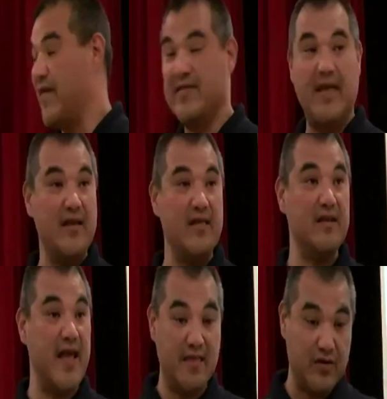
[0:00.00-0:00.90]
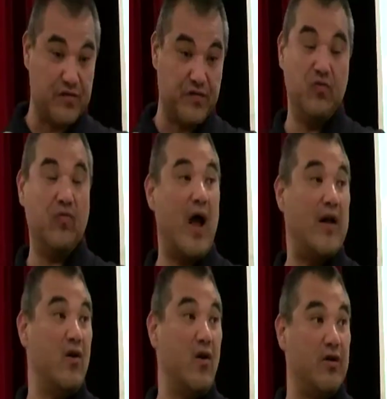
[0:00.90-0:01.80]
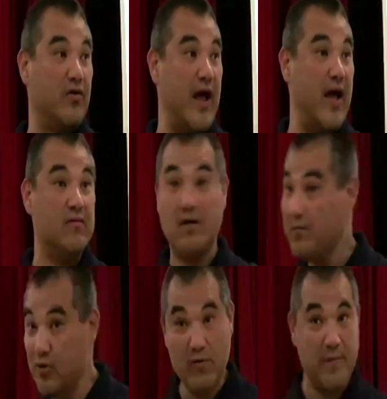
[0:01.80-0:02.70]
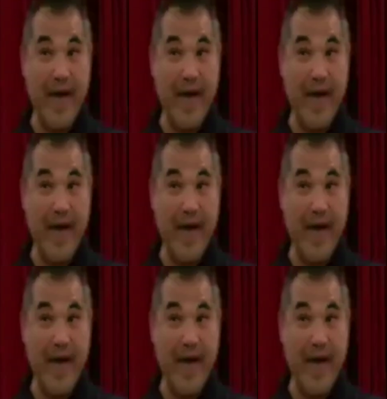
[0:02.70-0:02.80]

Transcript: at the end of the day there's fruit rotting on the ground, prune it